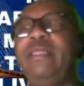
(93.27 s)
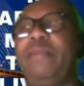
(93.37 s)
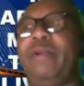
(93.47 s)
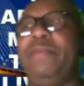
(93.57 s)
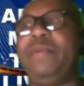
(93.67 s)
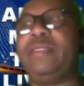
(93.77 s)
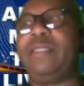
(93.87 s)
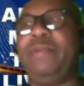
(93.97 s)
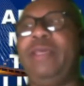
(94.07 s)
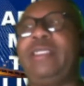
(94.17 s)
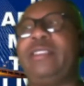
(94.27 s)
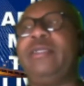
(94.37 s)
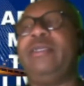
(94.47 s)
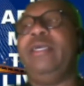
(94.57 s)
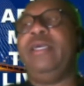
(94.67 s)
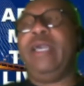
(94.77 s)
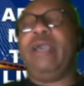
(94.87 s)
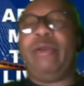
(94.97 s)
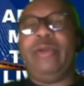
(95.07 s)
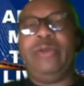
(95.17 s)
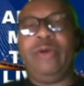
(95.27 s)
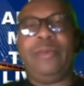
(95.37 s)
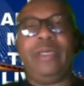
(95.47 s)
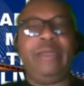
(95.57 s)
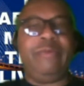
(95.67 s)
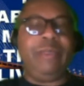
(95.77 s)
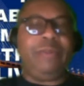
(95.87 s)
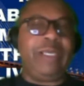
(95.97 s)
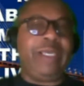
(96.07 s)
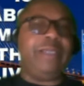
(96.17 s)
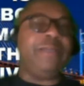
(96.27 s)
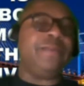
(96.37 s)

the purpose, the pleasure, our new normal in replay